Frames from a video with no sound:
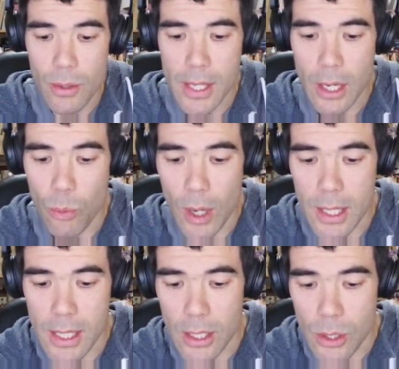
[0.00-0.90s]
Z1,
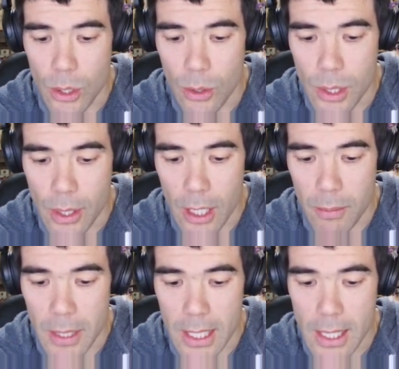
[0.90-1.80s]
Z2 is going to
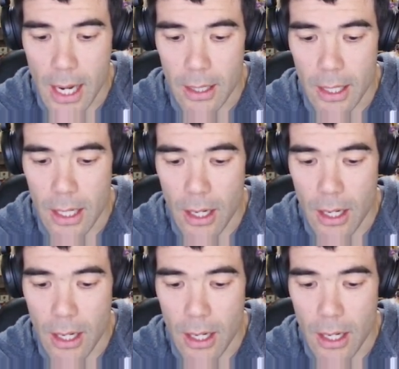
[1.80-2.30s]
be exactly